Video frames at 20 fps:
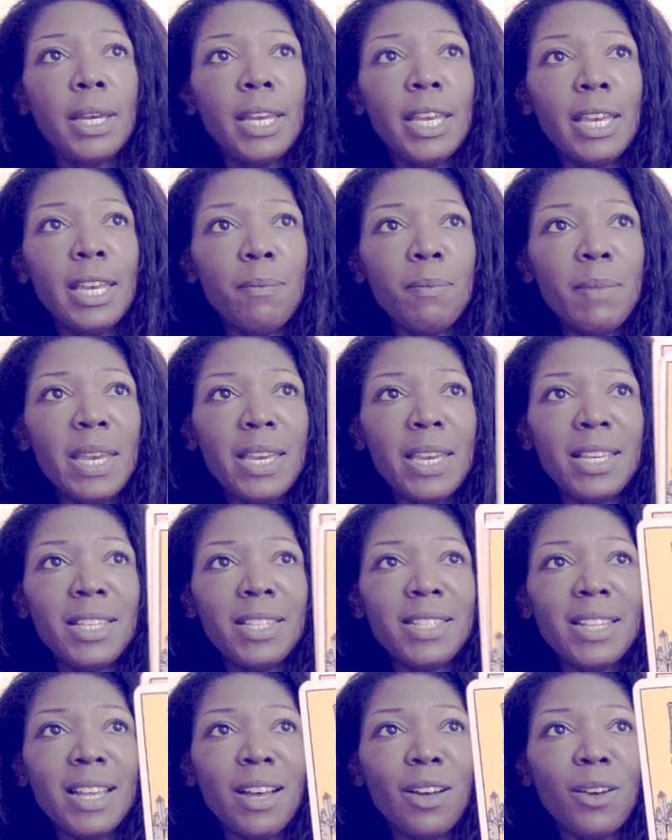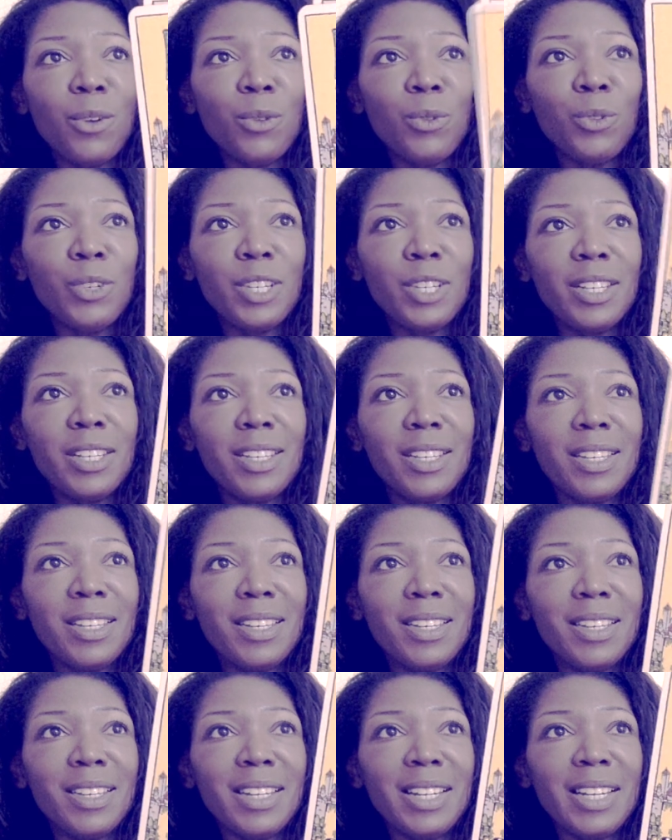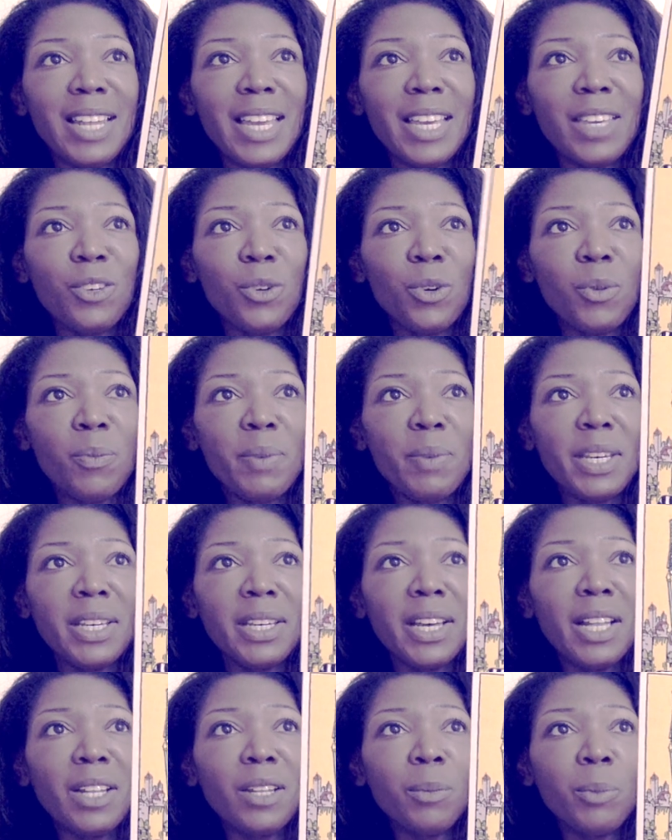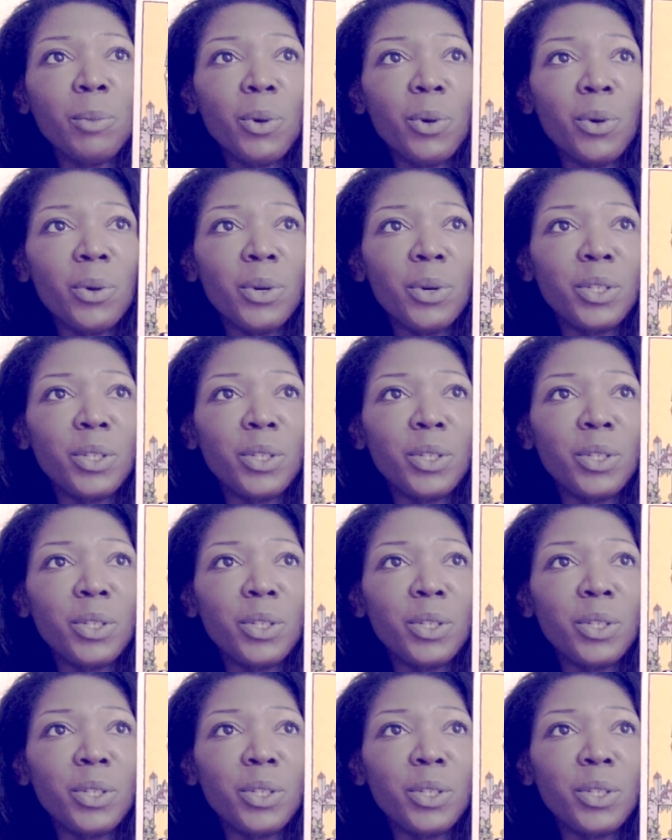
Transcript: It may sound like you're a bit gullible,